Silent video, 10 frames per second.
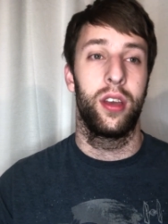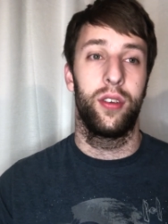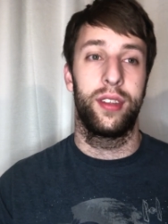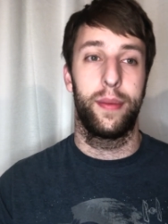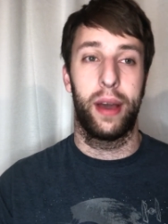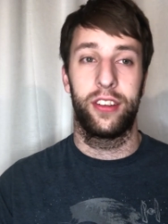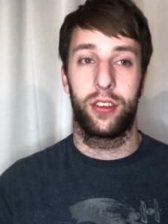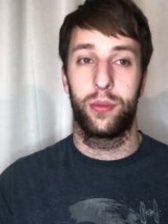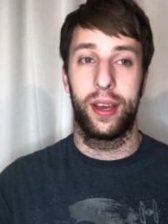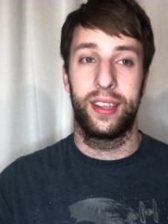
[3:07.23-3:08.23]
you see
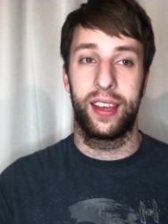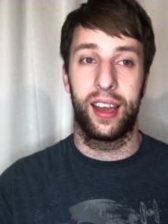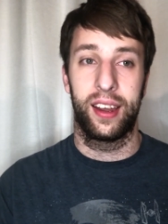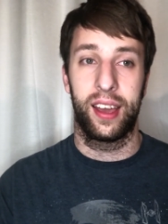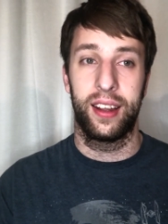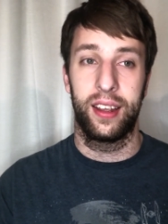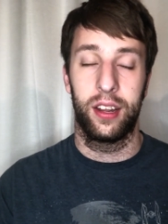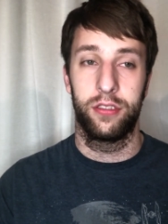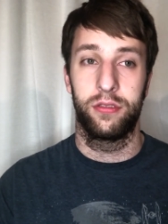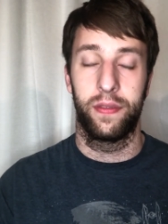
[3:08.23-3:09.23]
Patrick Swayze kind of getting
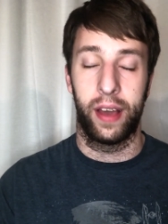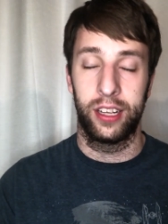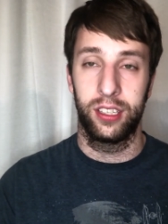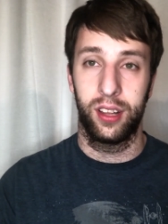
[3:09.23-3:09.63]
his revenge